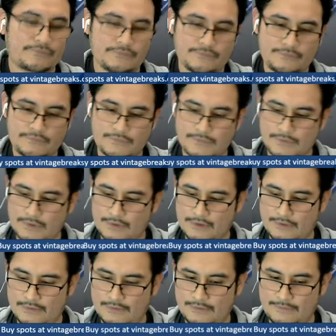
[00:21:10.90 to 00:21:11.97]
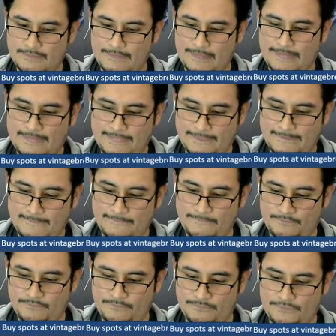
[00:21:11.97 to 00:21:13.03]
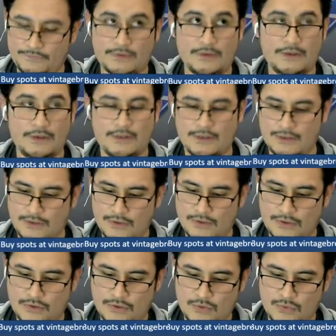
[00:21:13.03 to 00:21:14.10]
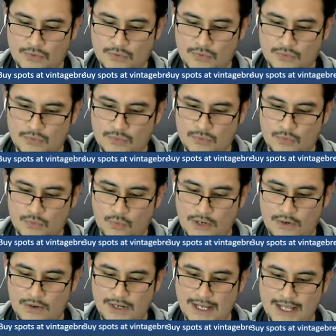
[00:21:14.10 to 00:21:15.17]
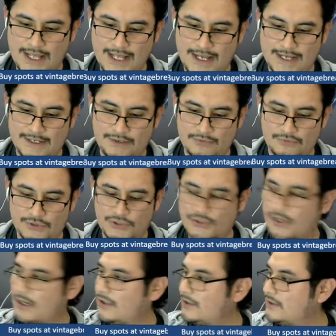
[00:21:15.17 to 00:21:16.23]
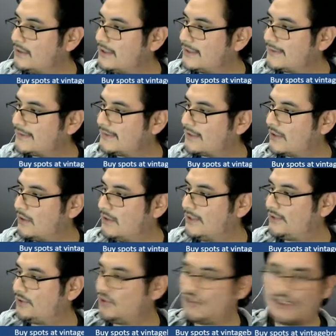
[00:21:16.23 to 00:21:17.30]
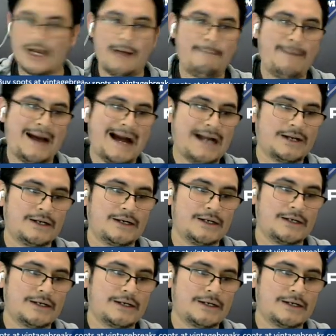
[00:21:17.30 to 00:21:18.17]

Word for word: We don't need to wait for Darren. He said, you know, all oh. systems go. 109, Rashard Lewis going to John Packer.